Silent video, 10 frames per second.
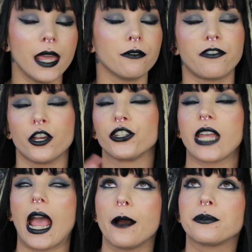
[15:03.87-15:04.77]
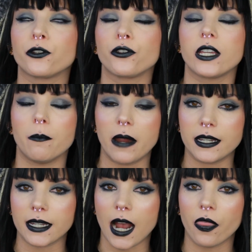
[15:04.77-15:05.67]
It feels absolutely
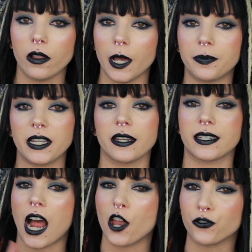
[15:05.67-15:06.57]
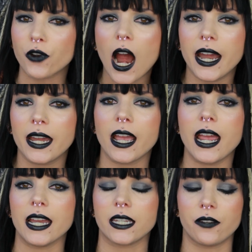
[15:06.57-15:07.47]
amazing on the lips. It's not drying.
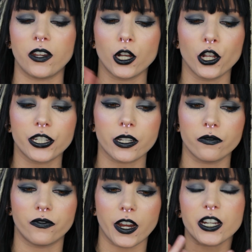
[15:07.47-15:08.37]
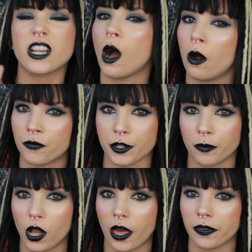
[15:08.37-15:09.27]
It feels very
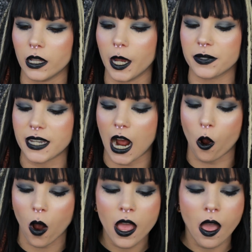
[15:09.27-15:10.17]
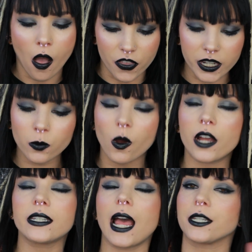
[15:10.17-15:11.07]
comfortable on the lips. Now, these ones,